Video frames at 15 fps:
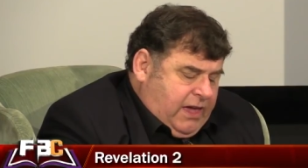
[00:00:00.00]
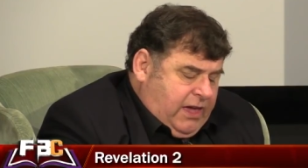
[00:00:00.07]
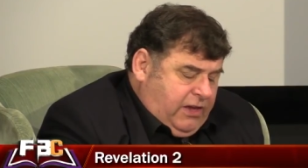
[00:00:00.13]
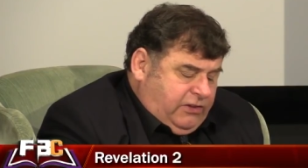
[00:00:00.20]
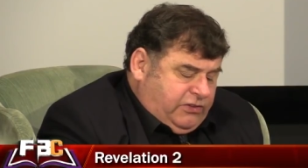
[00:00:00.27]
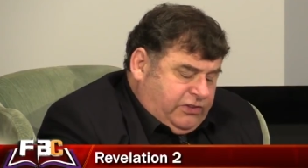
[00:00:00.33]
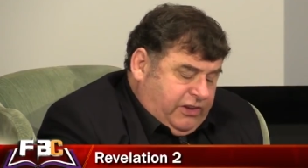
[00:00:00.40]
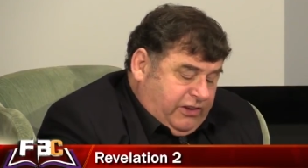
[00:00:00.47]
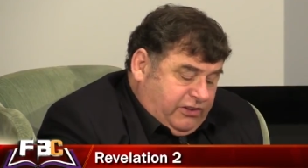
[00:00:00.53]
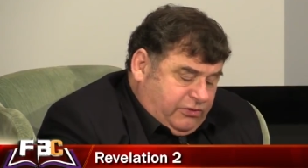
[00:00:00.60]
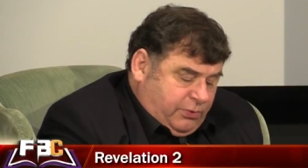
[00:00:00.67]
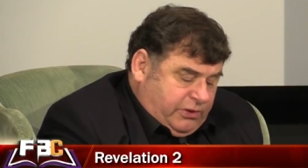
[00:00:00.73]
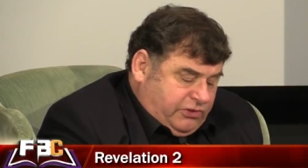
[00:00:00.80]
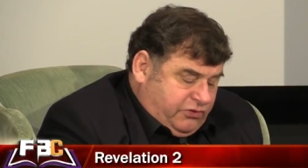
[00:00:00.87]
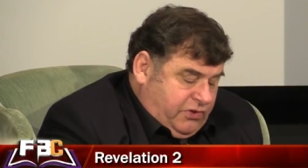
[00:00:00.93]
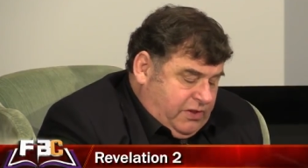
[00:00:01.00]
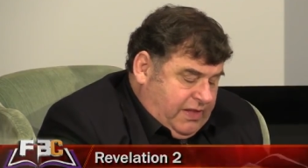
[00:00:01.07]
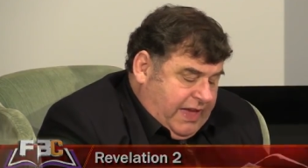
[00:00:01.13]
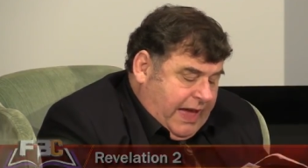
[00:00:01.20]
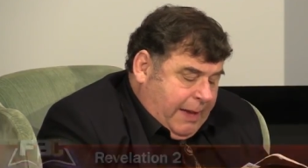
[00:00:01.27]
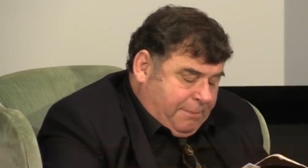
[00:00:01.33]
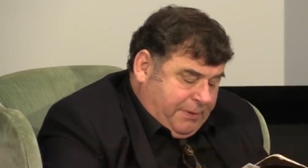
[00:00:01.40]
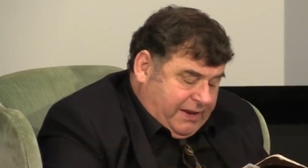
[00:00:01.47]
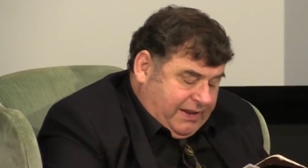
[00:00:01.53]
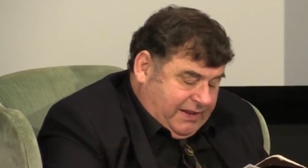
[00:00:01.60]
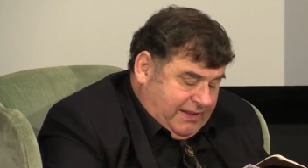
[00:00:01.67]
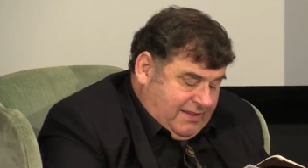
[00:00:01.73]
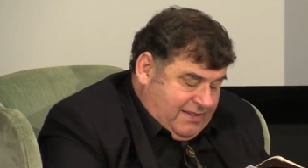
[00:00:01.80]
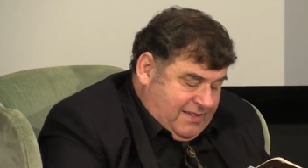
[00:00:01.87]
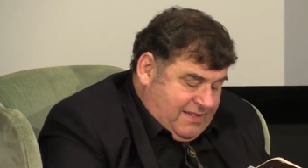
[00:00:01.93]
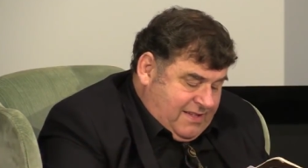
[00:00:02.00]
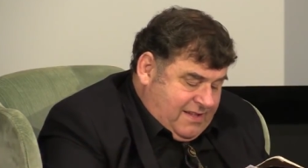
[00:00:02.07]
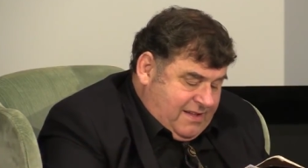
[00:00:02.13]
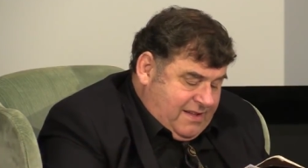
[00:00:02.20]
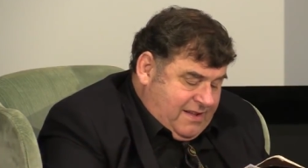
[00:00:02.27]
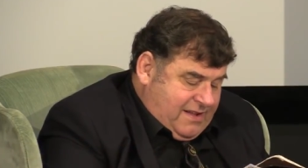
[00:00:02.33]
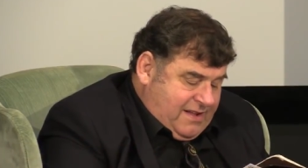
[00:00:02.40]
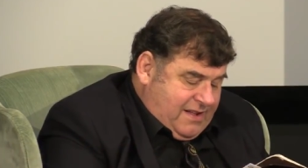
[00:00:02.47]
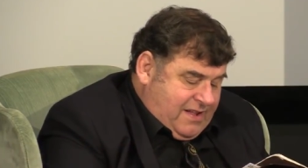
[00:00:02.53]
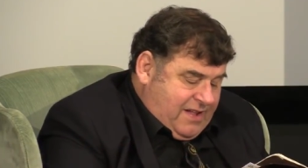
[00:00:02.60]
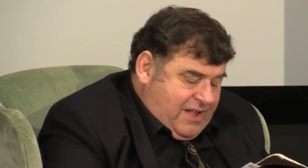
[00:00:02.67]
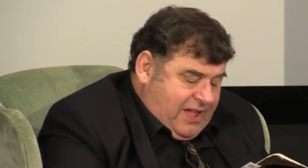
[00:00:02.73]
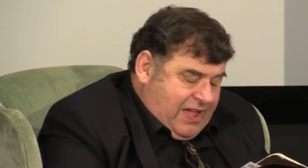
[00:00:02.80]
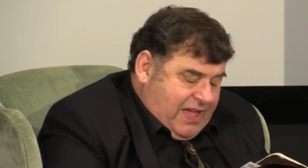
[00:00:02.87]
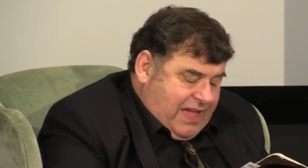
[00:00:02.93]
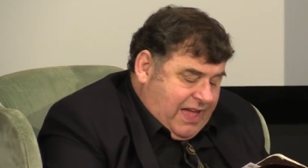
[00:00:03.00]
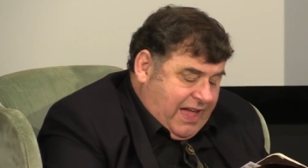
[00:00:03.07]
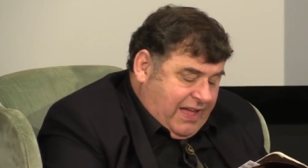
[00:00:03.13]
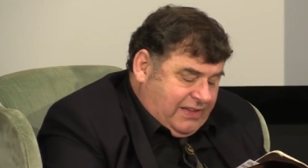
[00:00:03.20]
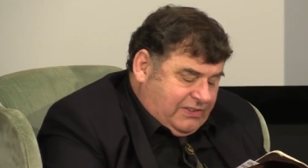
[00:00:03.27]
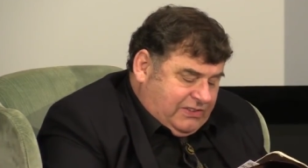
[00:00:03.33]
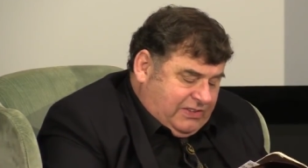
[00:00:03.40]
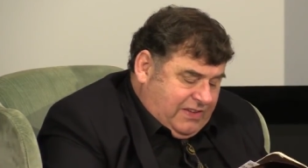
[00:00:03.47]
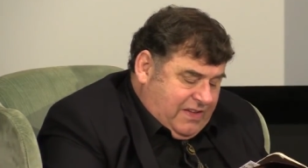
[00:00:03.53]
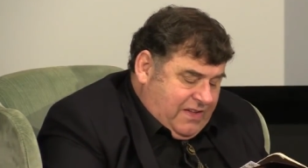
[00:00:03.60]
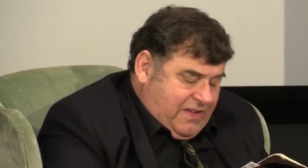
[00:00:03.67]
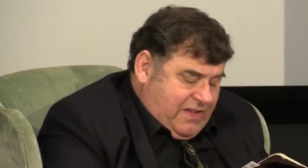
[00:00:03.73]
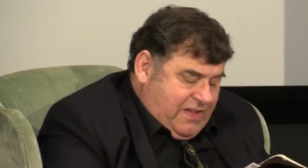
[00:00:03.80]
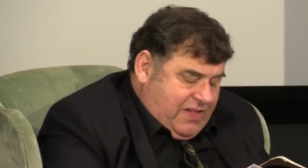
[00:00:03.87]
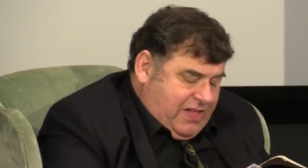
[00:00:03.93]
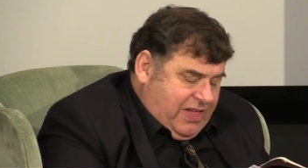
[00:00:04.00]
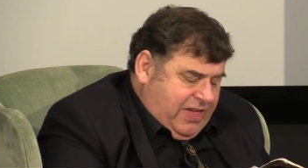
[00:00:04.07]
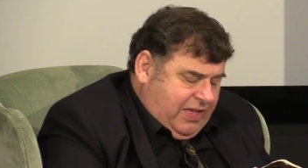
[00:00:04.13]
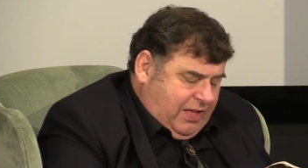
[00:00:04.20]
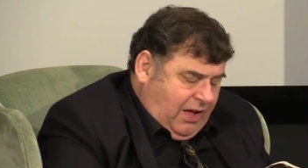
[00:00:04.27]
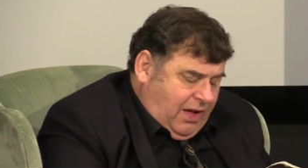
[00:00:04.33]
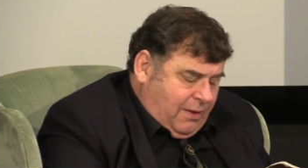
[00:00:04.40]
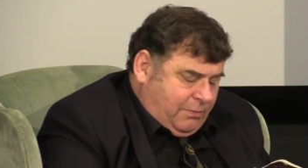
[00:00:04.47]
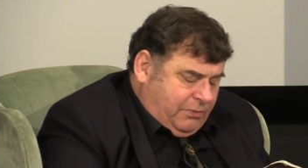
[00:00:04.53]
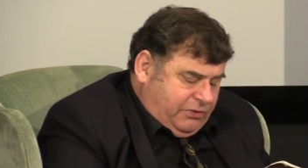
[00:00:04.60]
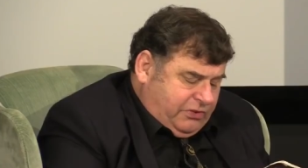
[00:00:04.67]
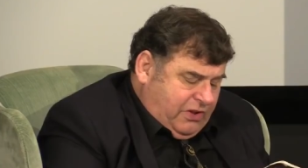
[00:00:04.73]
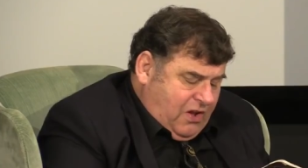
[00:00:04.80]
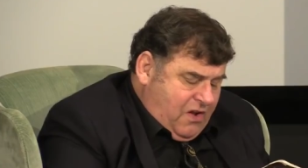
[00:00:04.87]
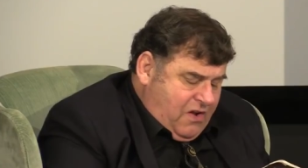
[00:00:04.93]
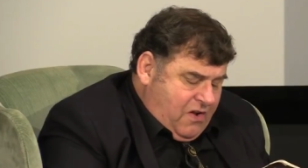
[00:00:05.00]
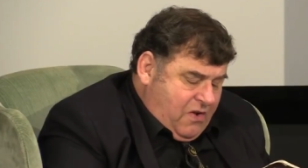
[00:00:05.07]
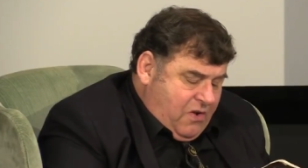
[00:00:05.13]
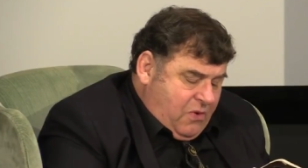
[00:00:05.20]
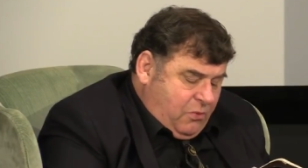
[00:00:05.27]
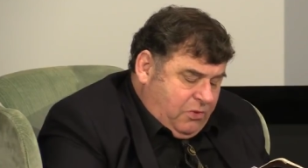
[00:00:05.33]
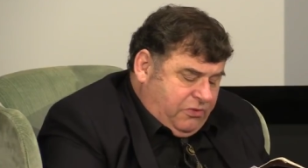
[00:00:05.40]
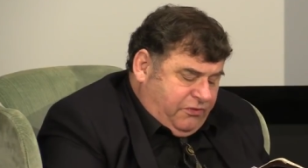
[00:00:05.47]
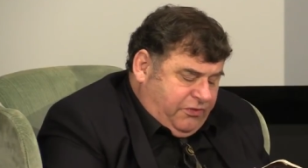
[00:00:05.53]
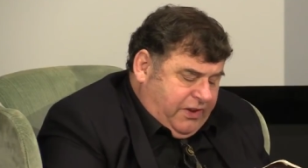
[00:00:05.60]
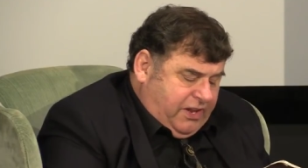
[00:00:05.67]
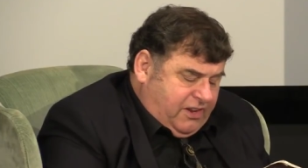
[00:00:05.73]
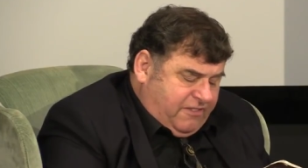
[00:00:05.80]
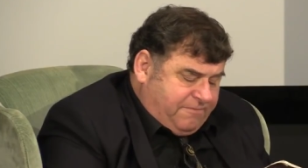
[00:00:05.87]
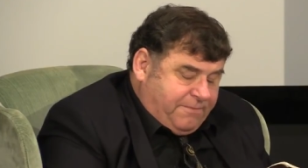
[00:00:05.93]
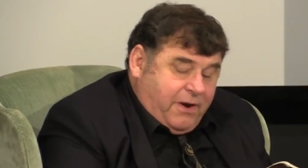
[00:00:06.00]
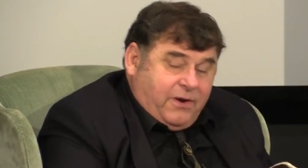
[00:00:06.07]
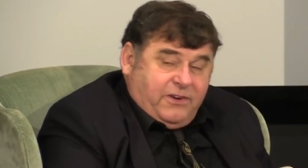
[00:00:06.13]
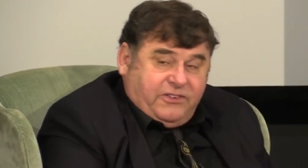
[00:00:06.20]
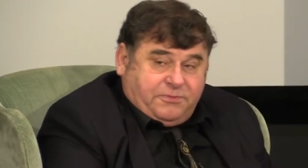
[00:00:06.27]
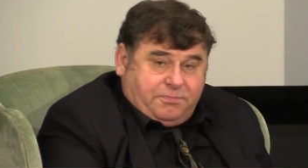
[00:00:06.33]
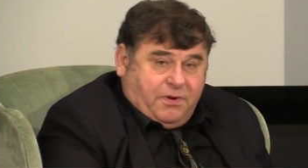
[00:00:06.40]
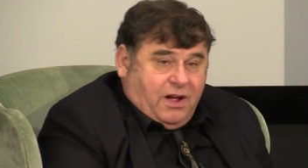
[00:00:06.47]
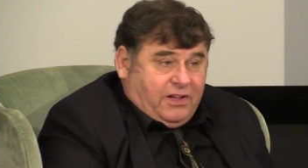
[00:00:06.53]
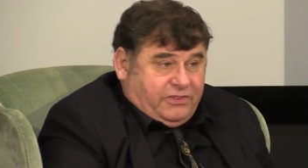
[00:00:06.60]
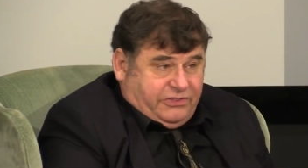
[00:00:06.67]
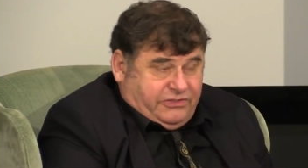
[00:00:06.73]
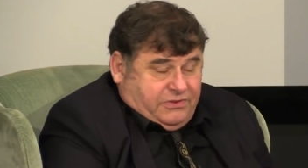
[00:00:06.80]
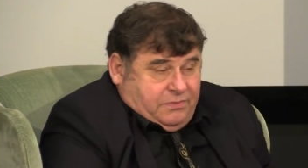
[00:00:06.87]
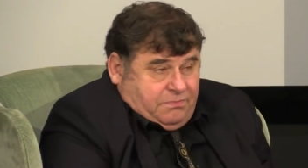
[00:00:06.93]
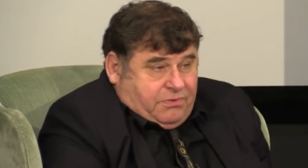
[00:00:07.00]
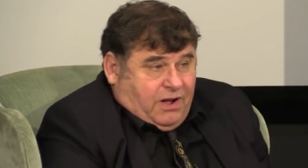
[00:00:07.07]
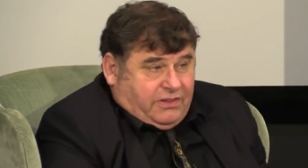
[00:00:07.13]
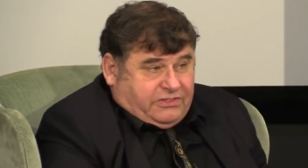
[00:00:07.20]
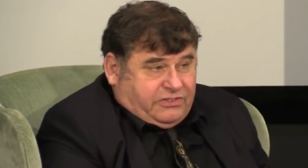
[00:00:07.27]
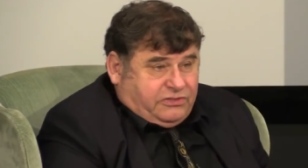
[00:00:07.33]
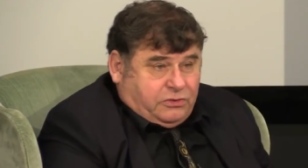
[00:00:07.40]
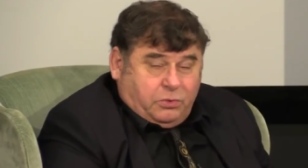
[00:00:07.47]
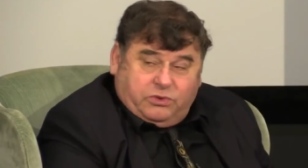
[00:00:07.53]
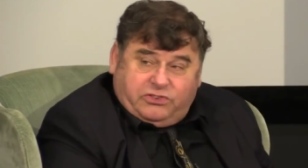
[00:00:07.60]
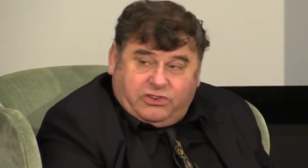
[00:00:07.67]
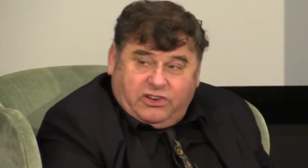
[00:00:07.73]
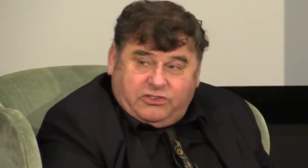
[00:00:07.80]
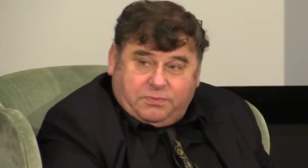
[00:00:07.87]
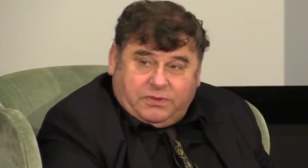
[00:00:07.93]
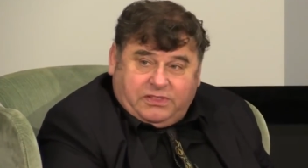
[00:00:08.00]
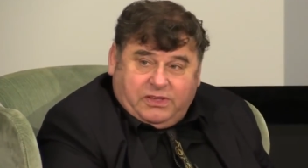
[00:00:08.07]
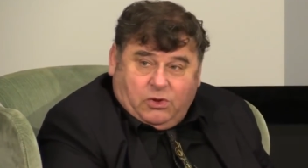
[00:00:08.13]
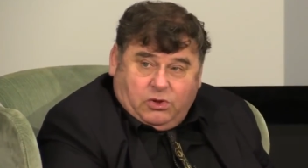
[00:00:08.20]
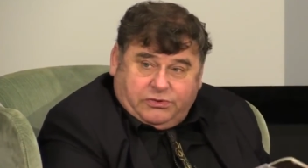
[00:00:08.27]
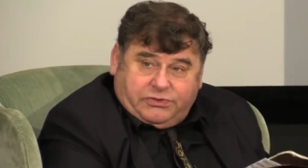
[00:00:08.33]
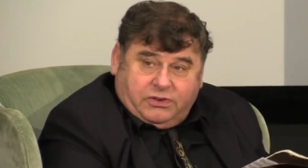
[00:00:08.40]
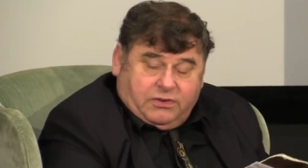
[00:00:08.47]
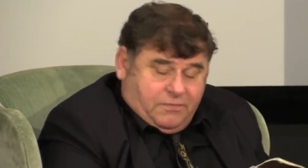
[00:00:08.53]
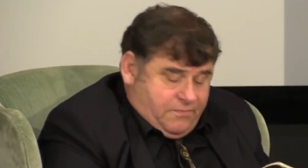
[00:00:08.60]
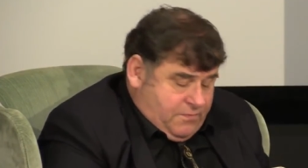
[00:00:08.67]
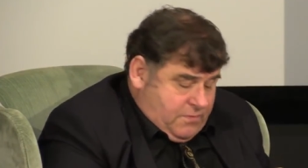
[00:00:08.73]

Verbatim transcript: He sees what's really happening. And he comes with feet of burnished bronze. Bronze is due with judgment, the altar